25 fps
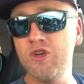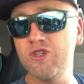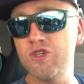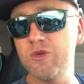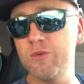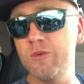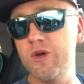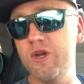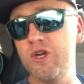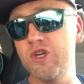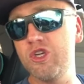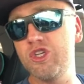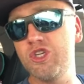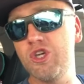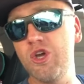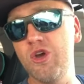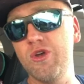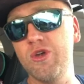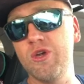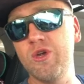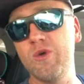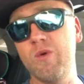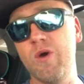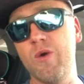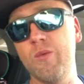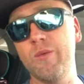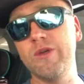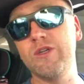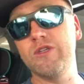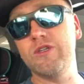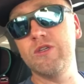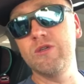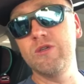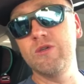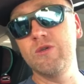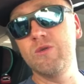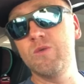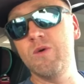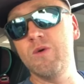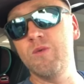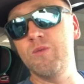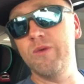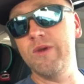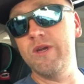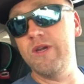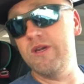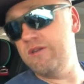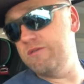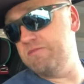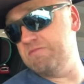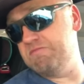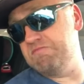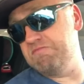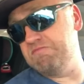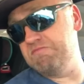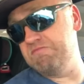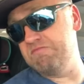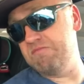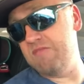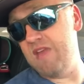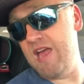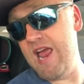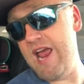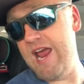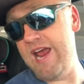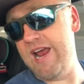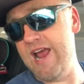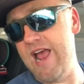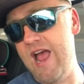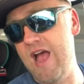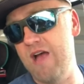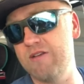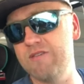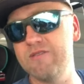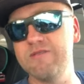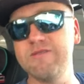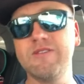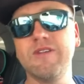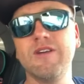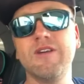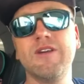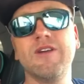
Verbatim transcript: So we're going to show you what we do when we hang out.